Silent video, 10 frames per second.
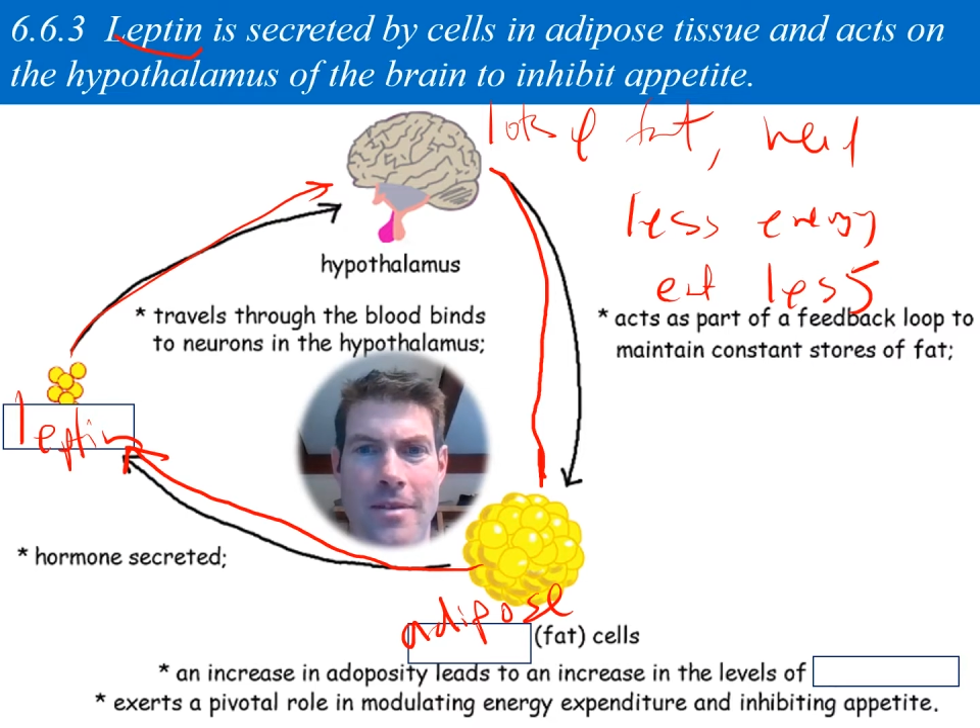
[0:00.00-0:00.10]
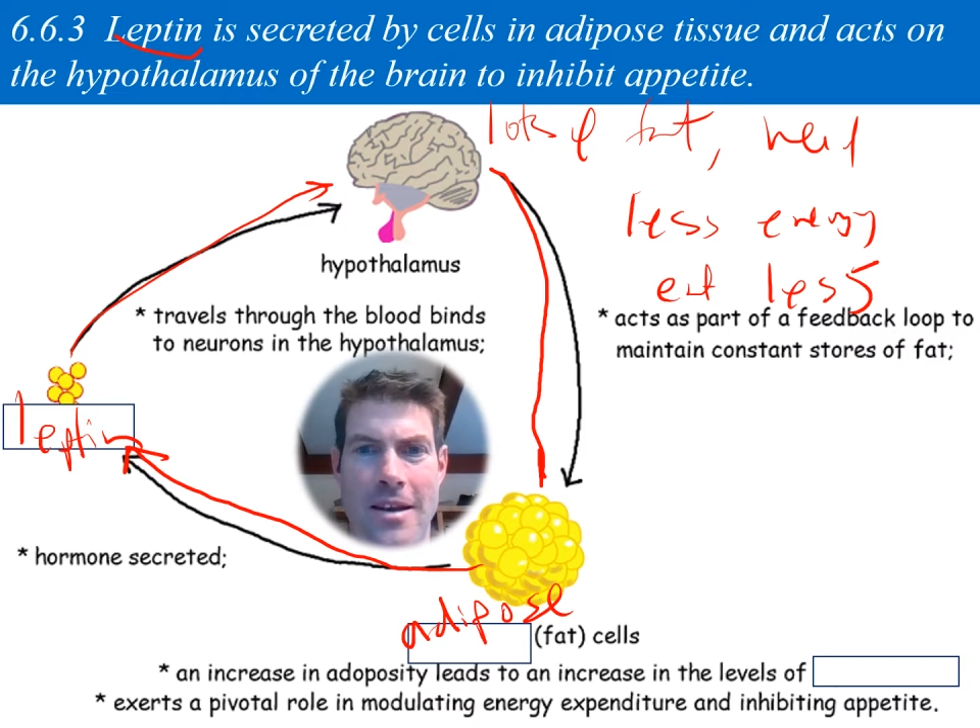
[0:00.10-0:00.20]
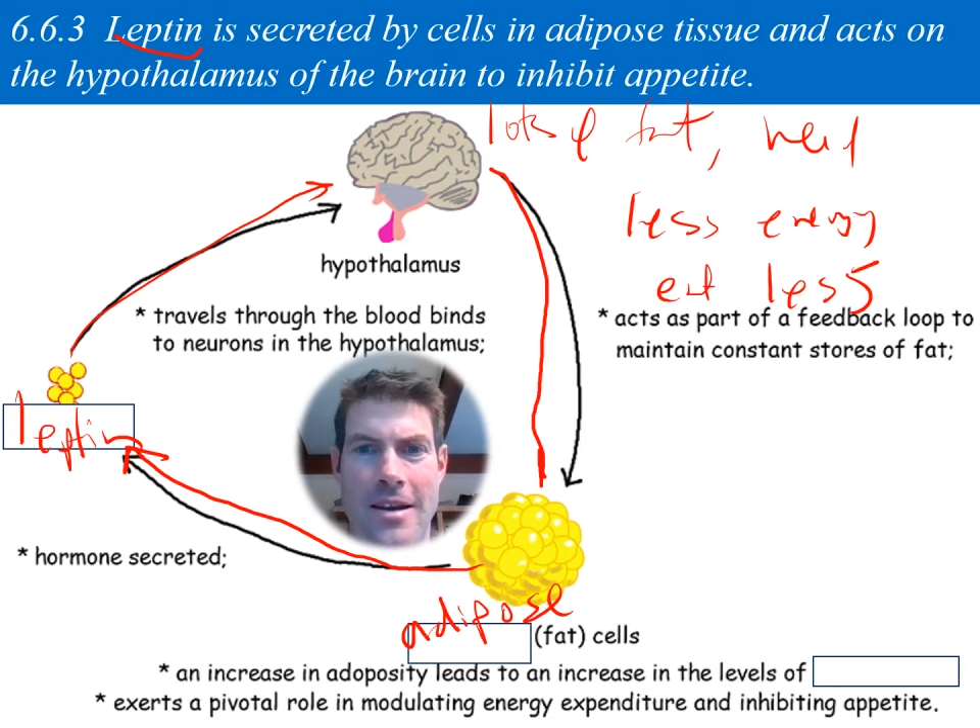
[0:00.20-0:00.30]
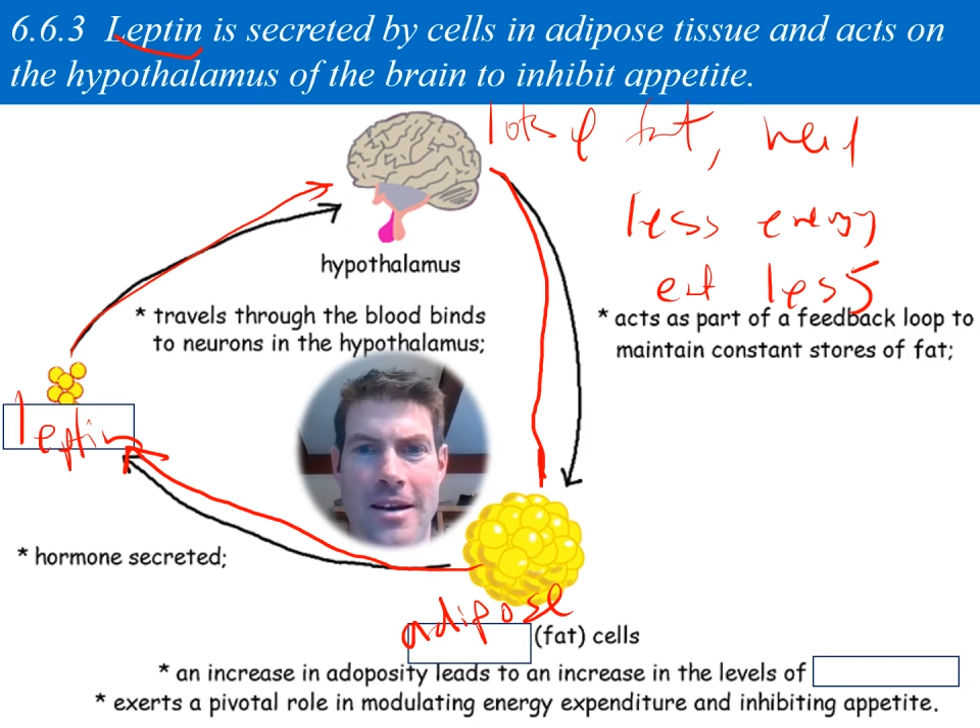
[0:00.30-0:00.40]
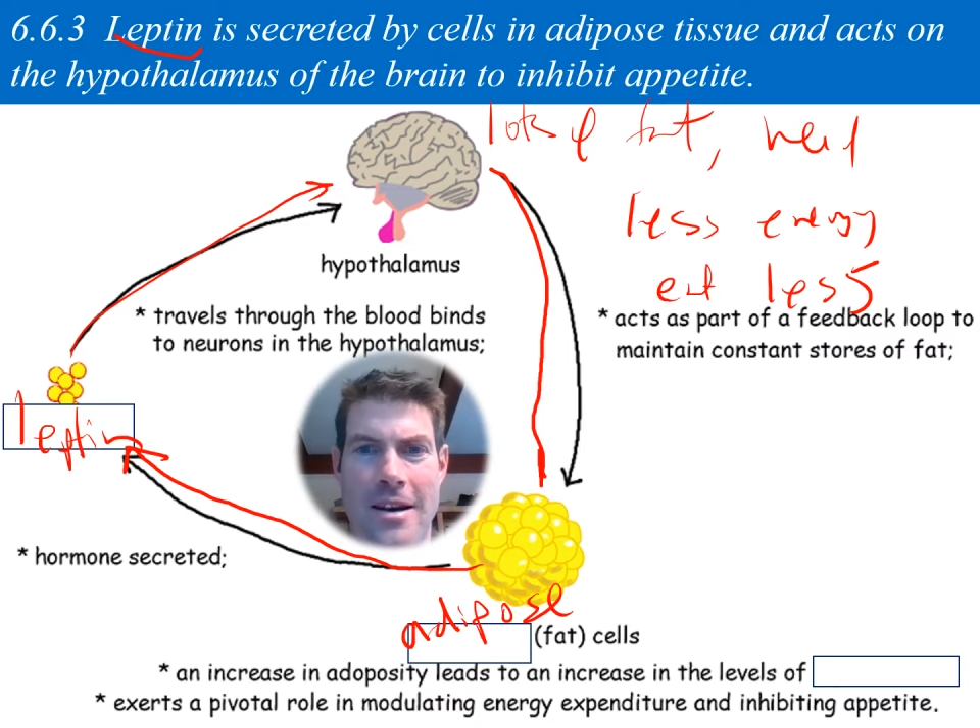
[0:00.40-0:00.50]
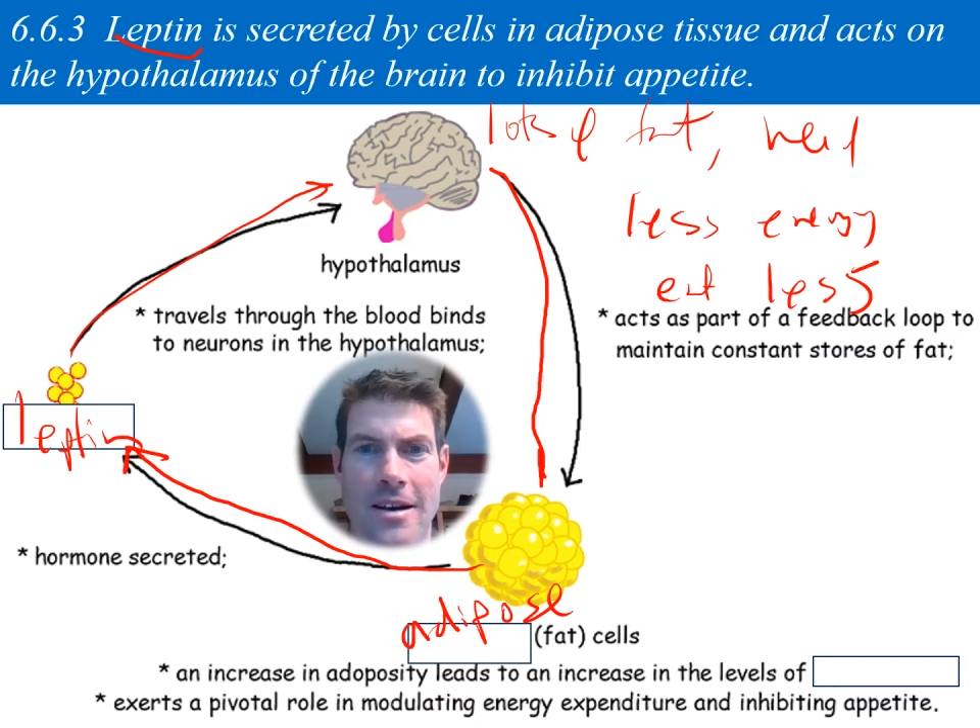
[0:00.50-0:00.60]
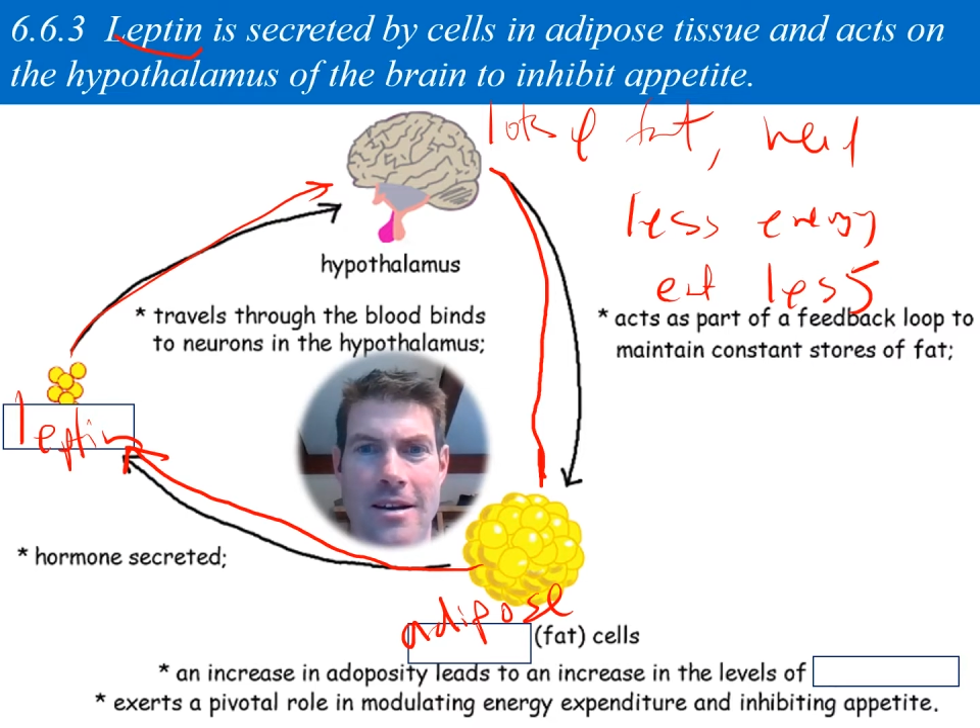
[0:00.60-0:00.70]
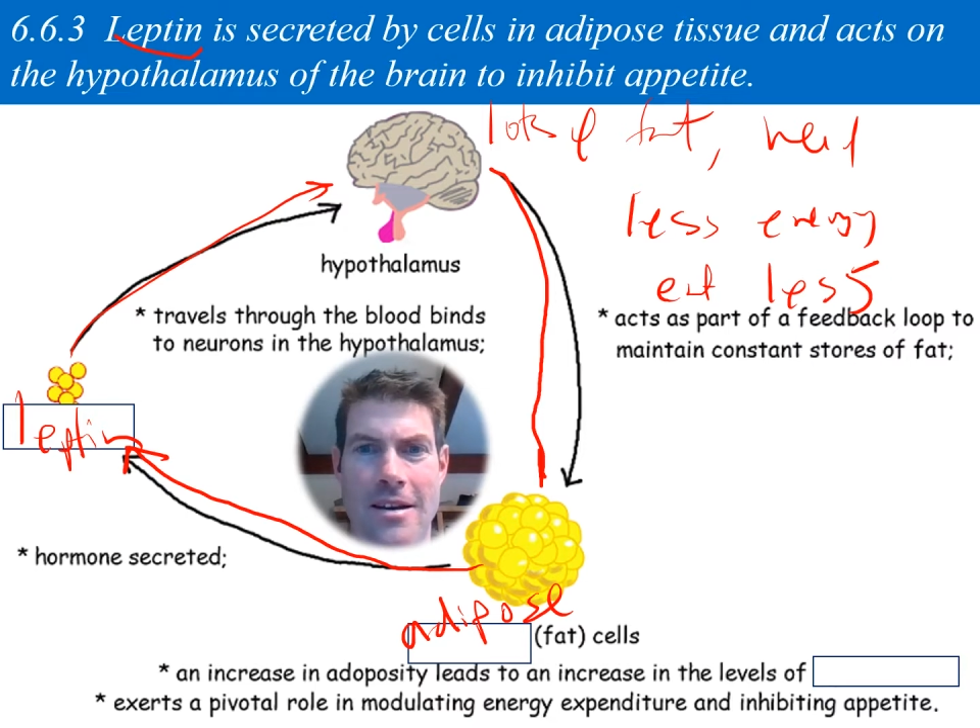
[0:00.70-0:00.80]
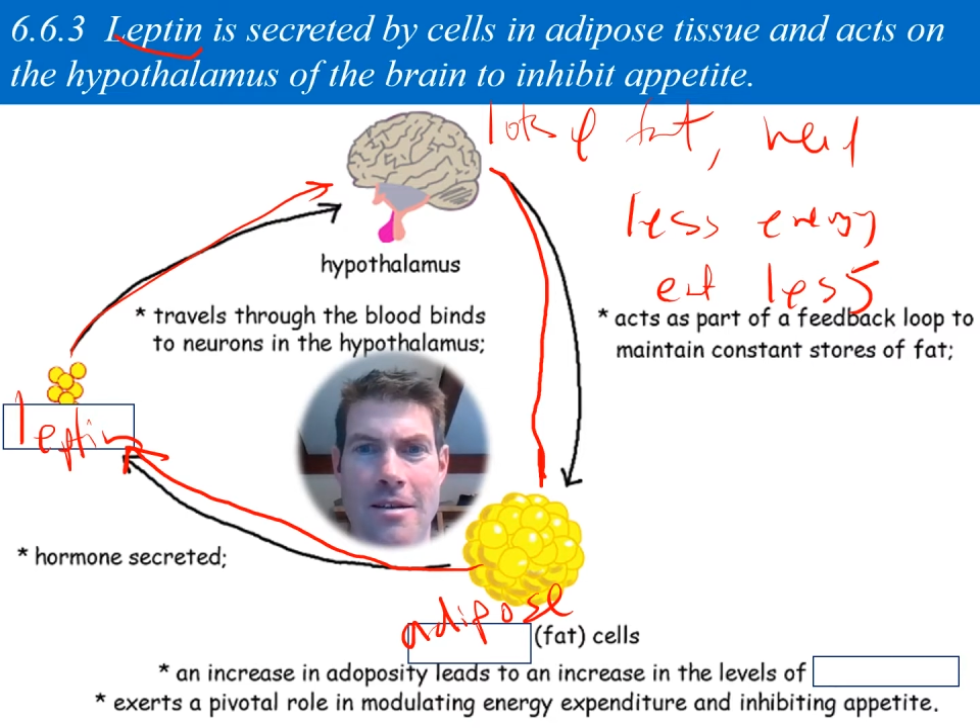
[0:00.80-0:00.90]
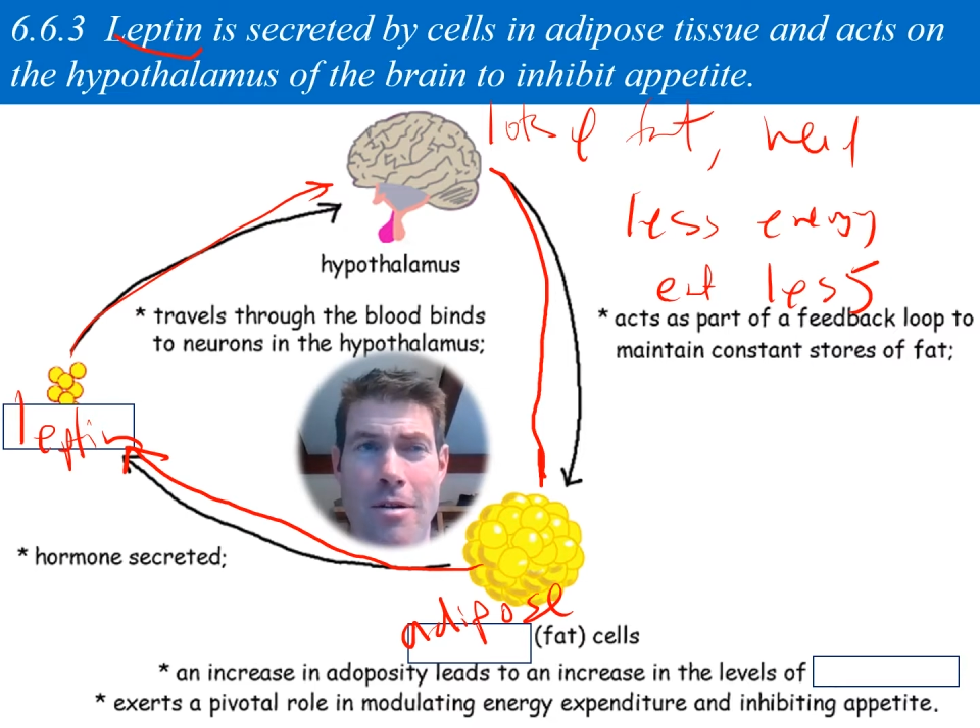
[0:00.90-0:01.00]

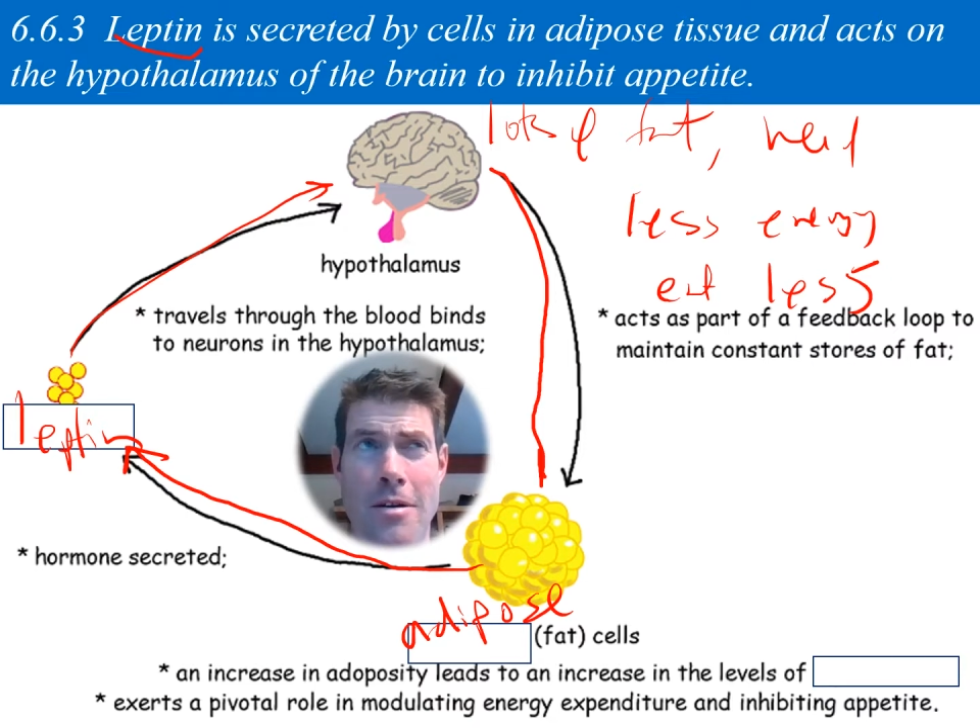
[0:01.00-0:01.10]
probably